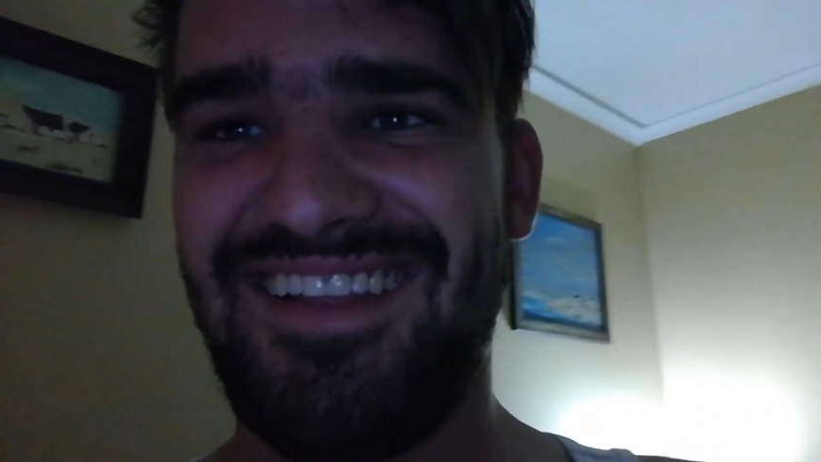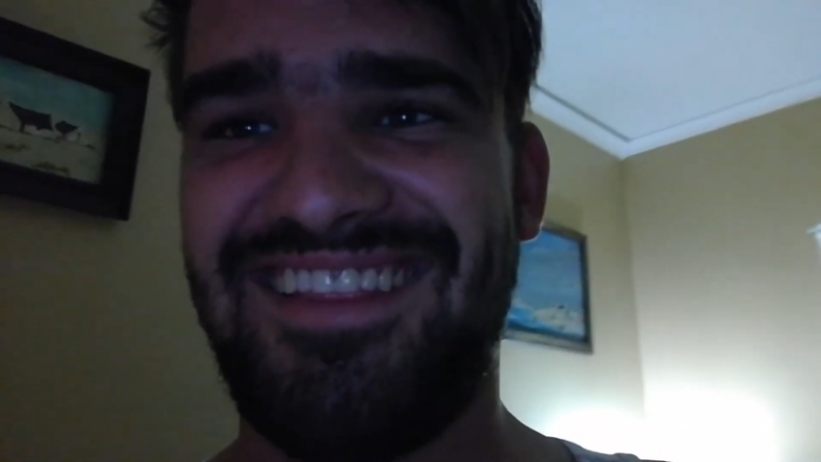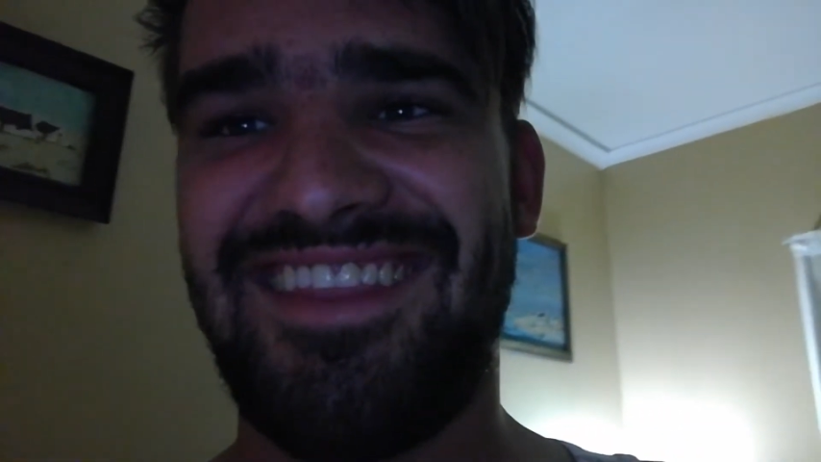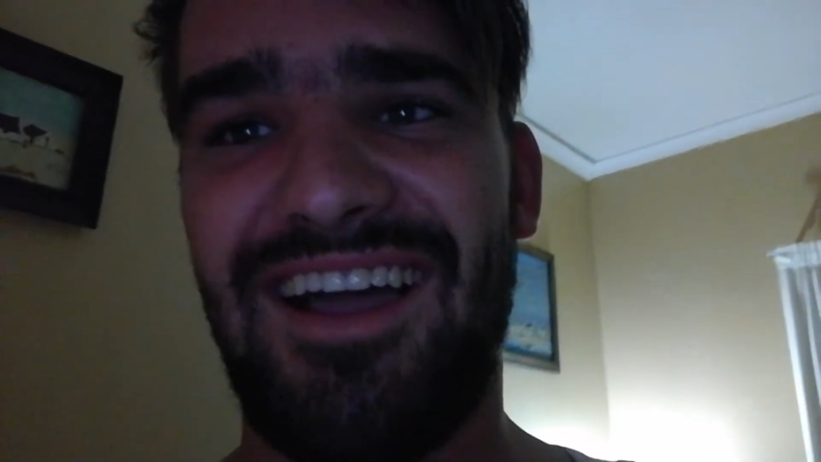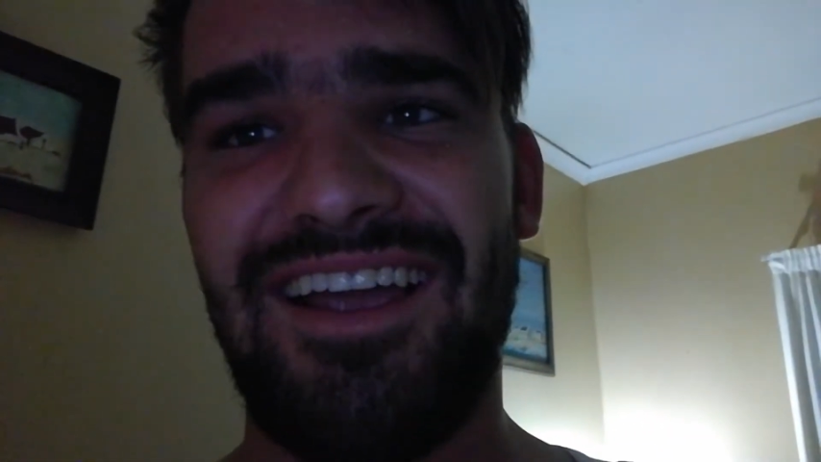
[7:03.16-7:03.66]

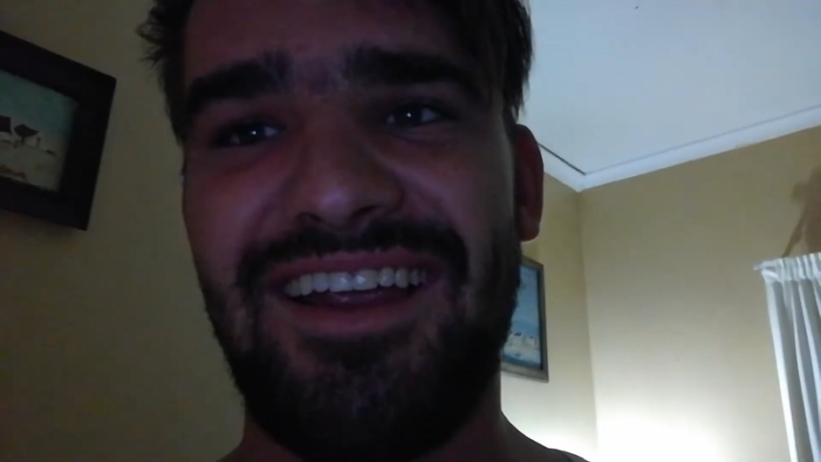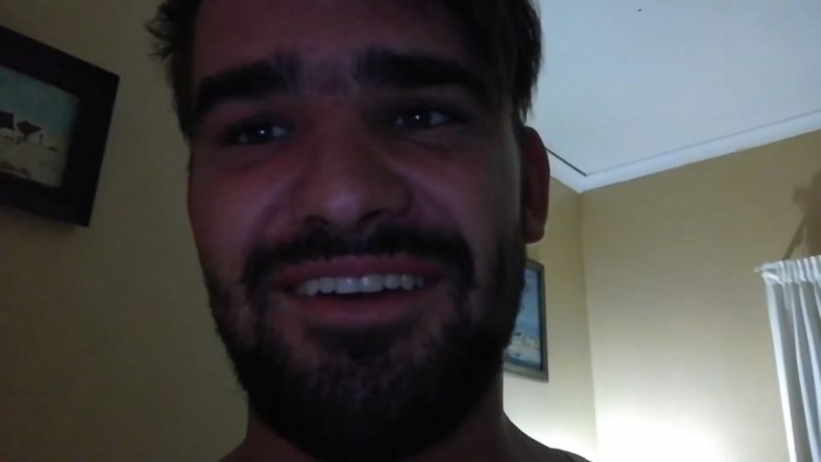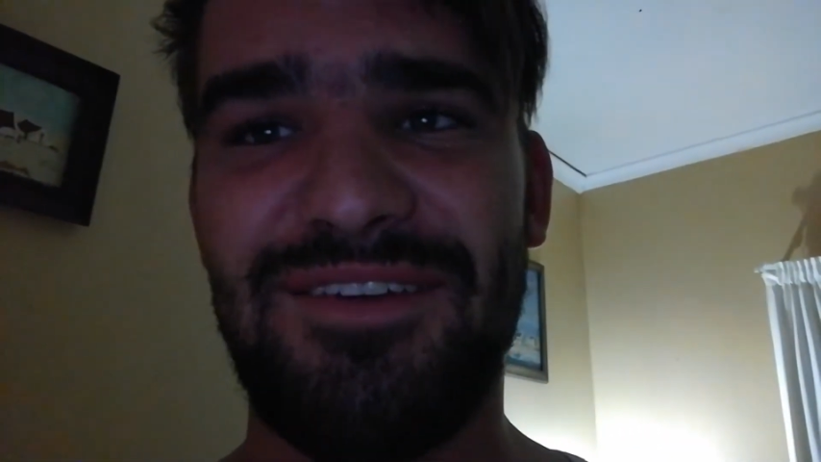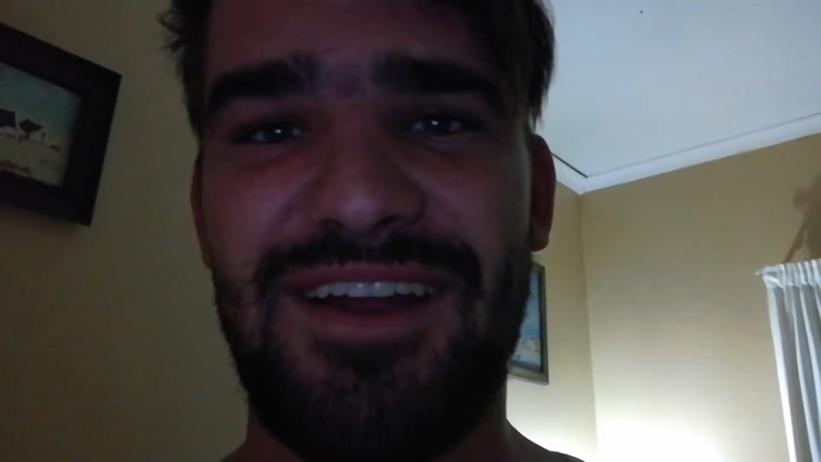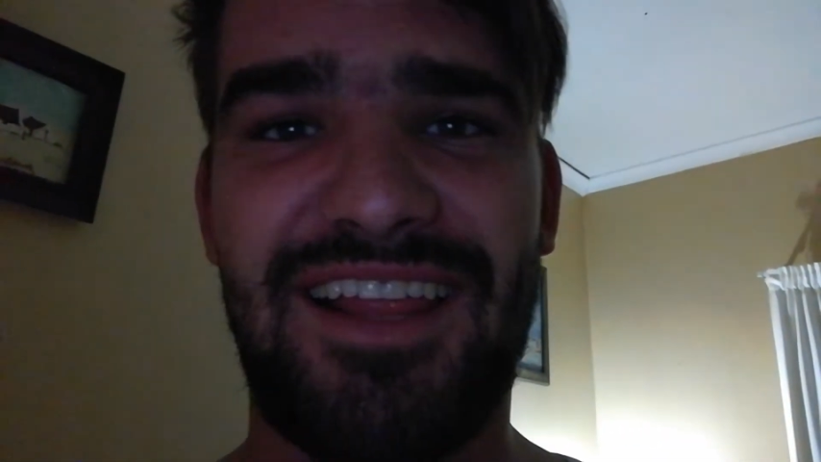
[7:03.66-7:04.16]
Dying
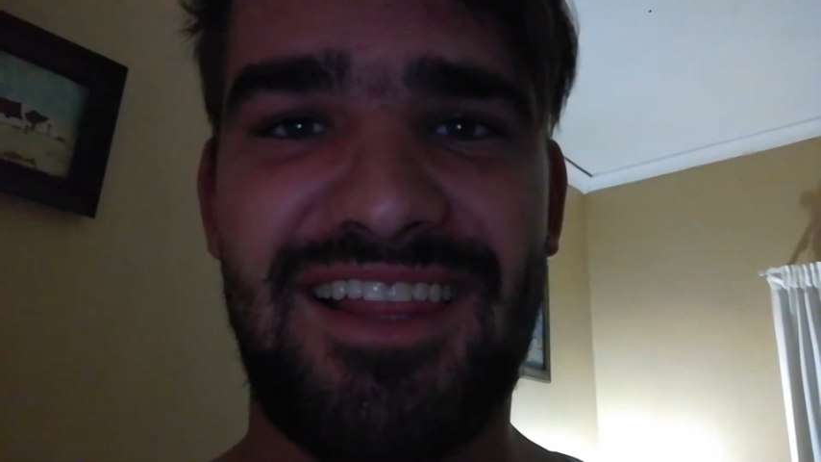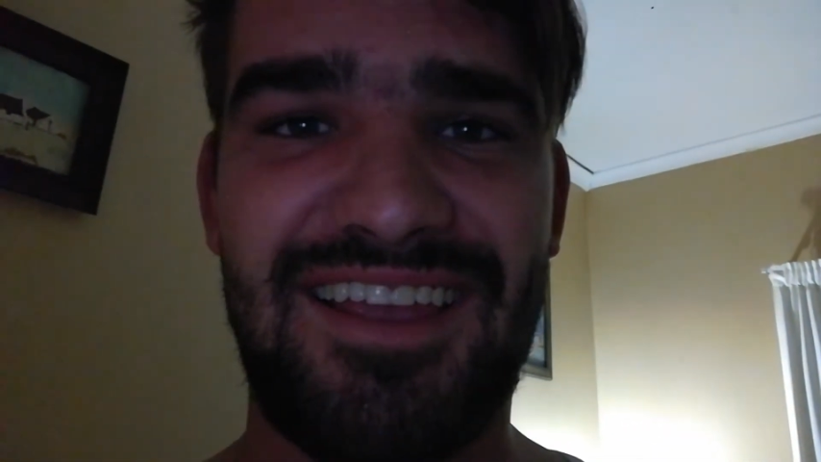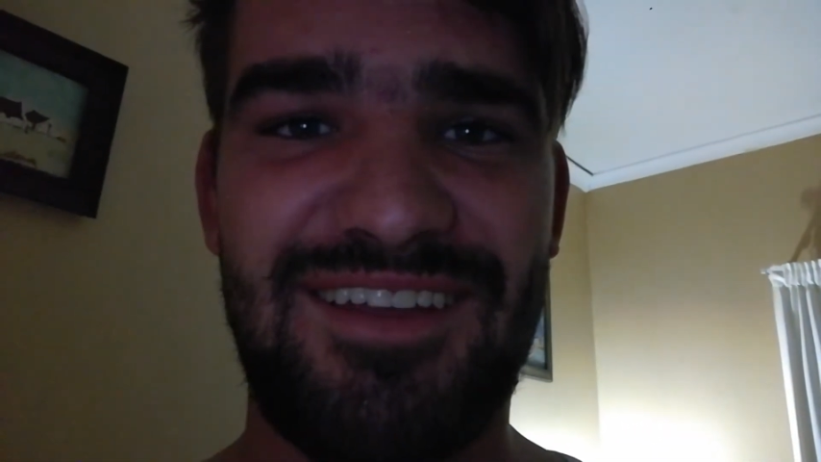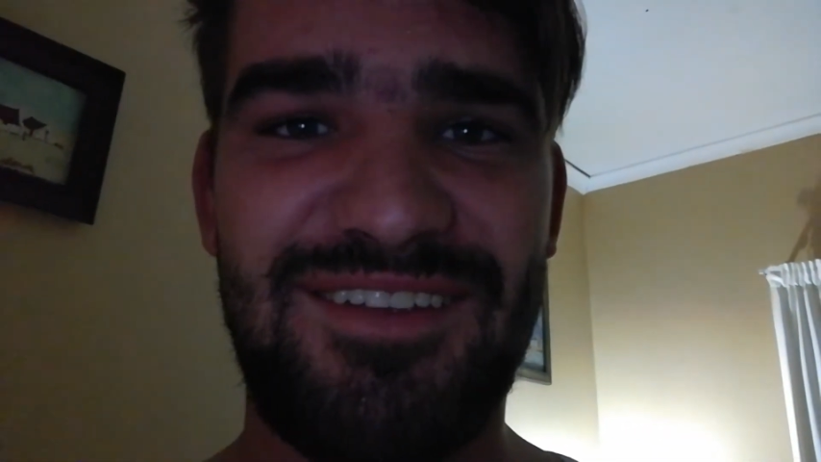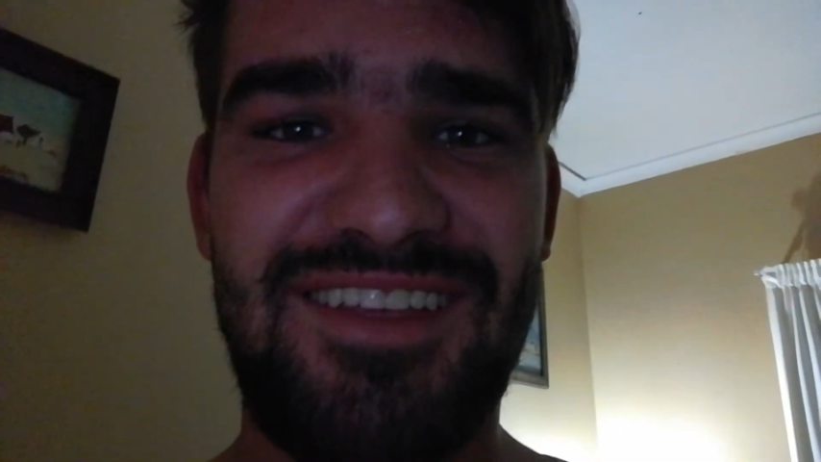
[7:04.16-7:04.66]
right
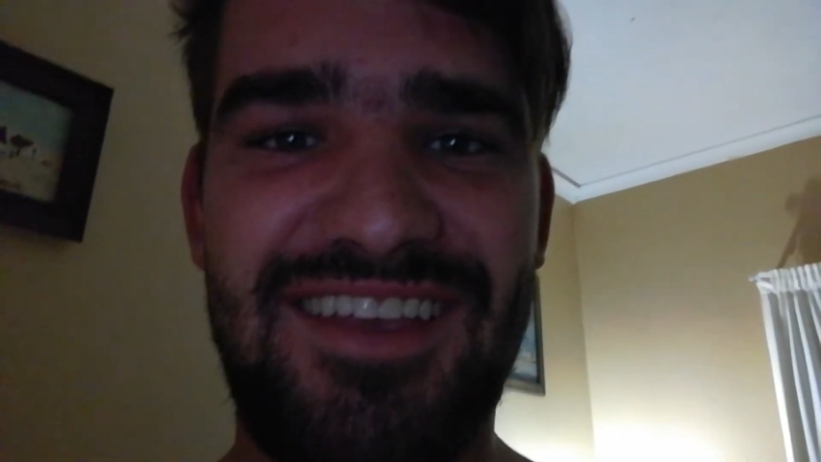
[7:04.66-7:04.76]
now.